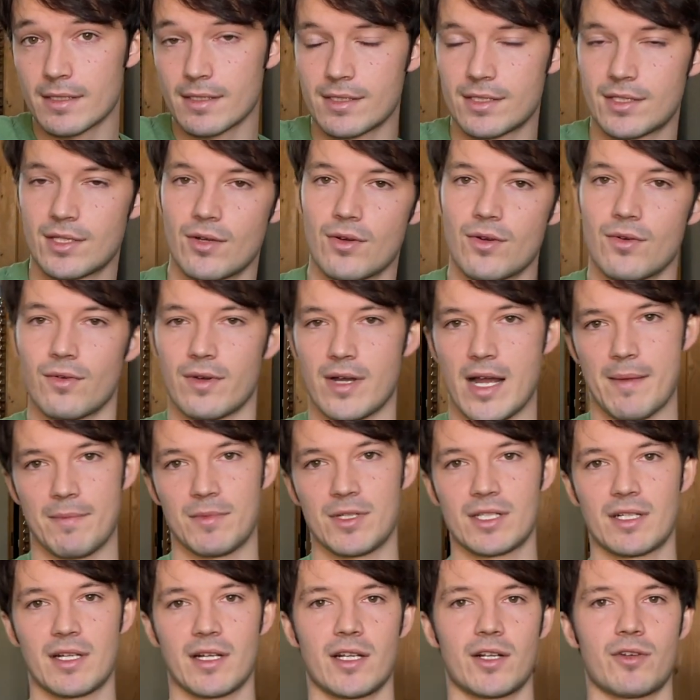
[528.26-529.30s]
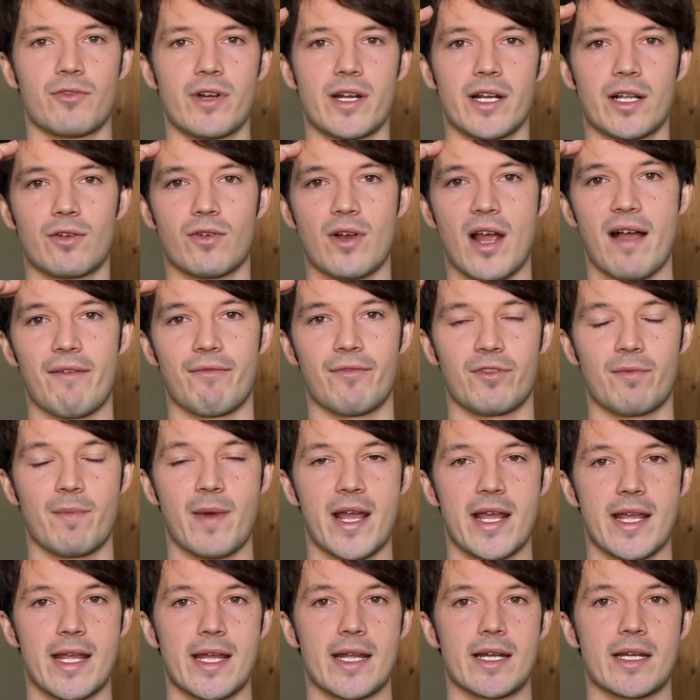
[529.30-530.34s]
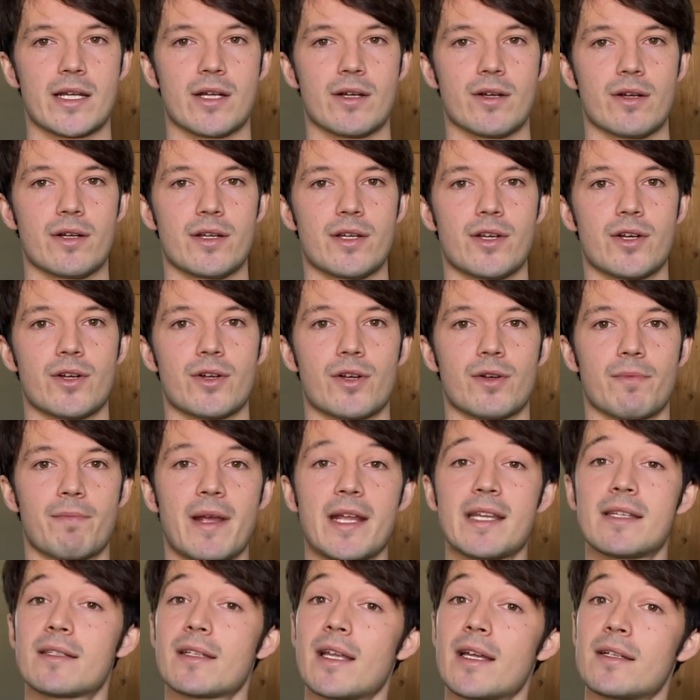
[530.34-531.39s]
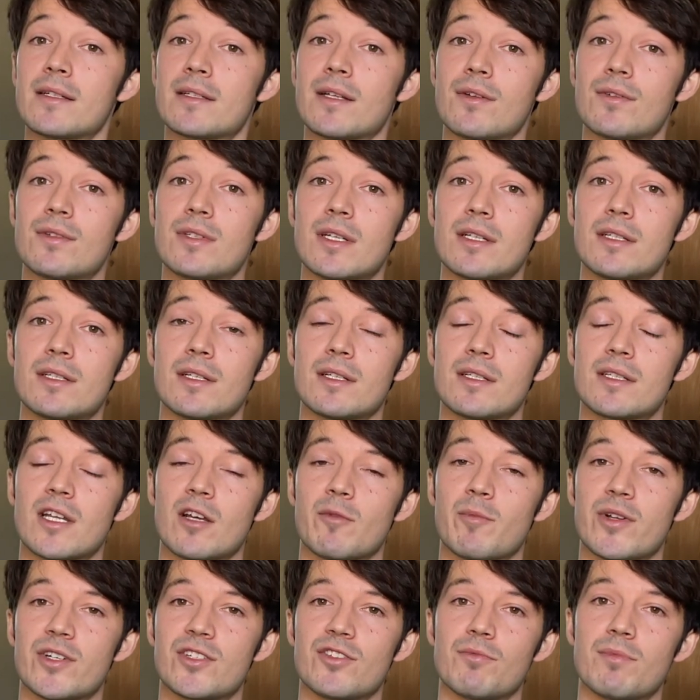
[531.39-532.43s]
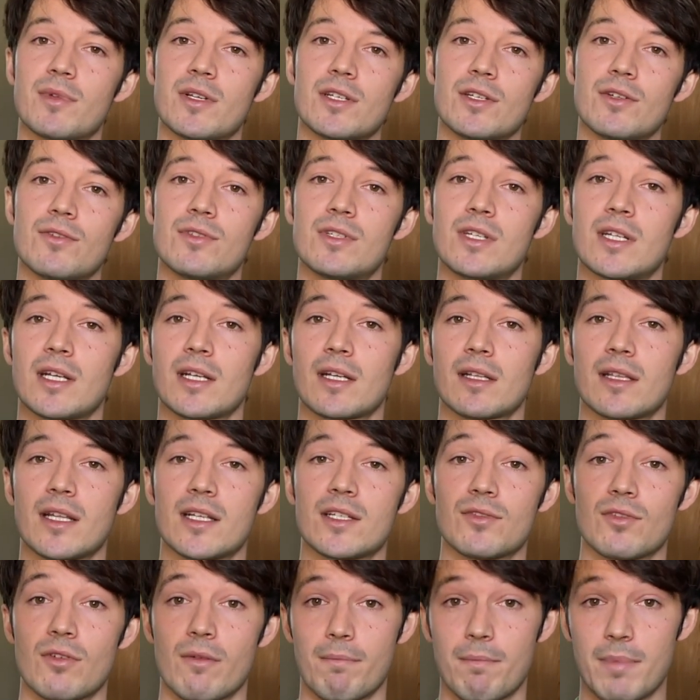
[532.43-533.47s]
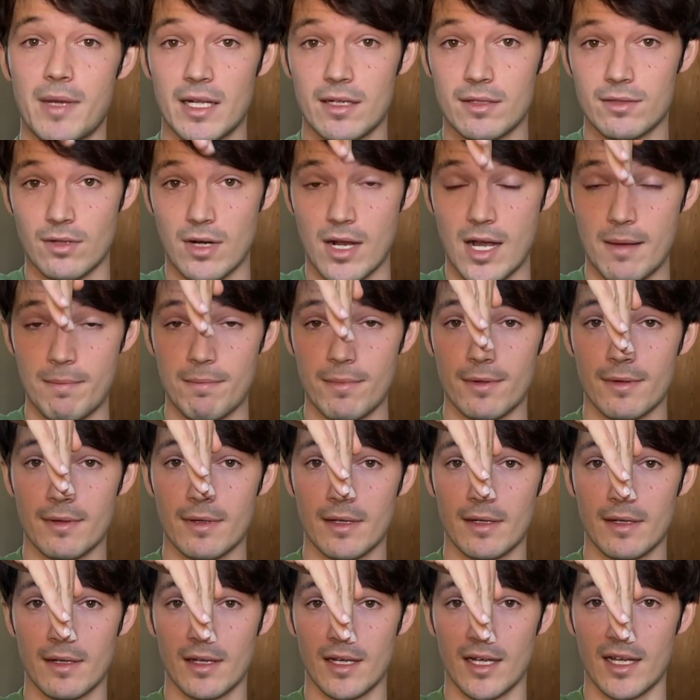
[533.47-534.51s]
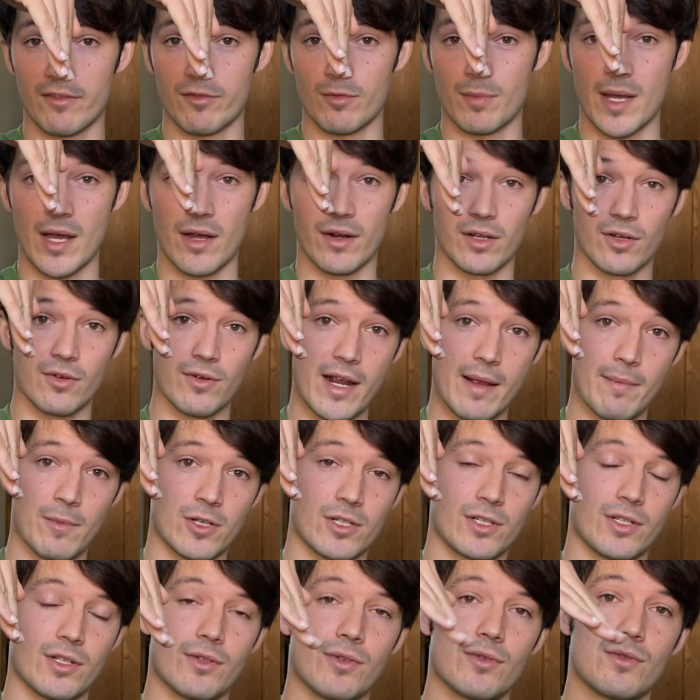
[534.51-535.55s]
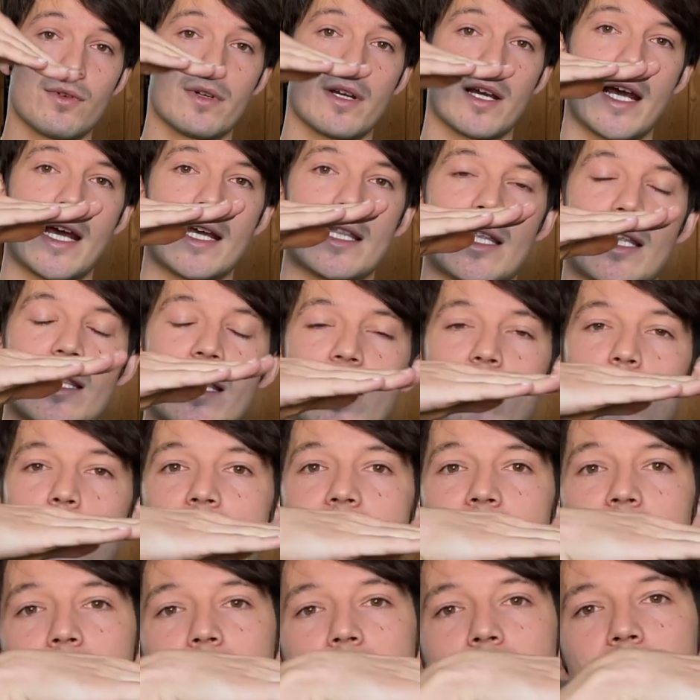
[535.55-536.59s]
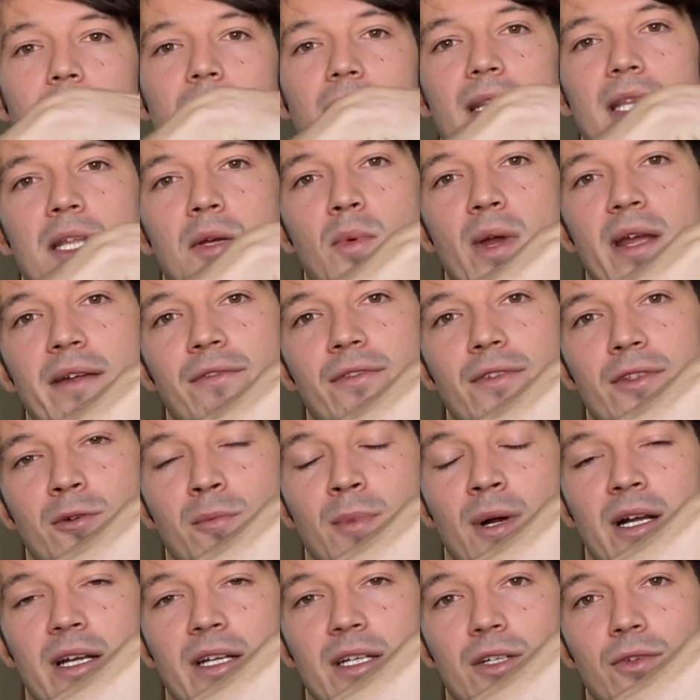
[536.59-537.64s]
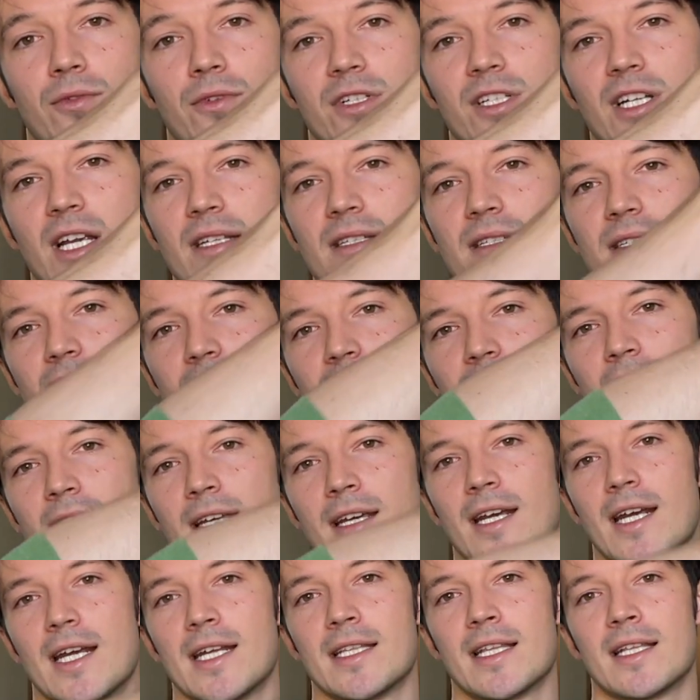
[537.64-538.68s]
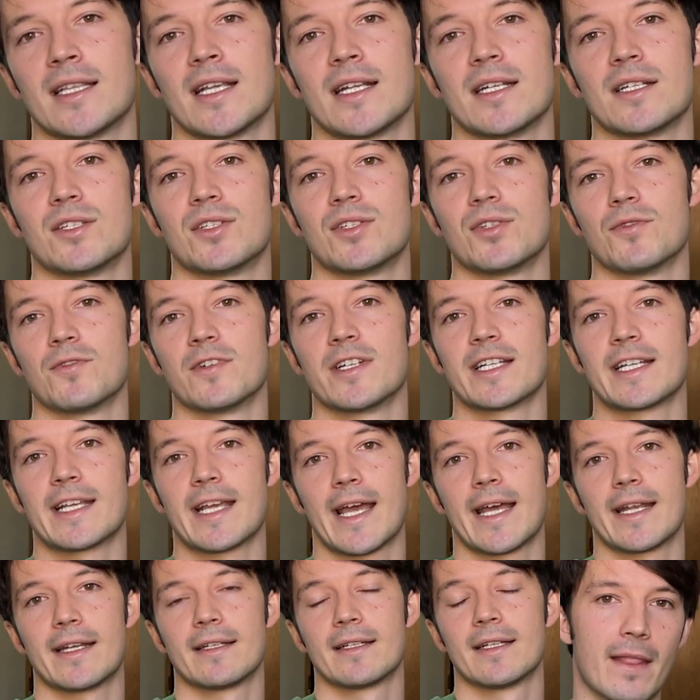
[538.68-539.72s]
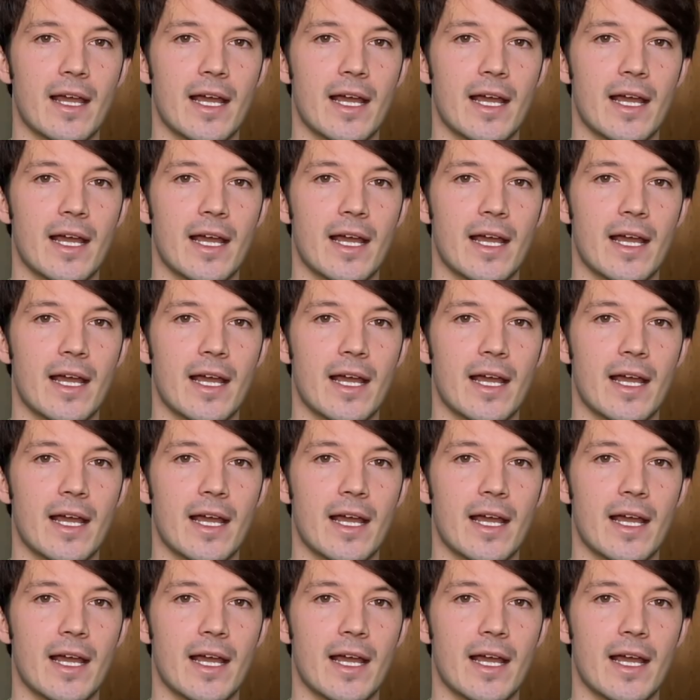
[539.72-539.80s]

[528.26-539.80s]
So I'm just going to create a graph with my hand here. Your baseline dosage is how much you've been using. They do a big drop of about a gram or two, and then they wait. And they wait for their body to adjust, and then they do it again.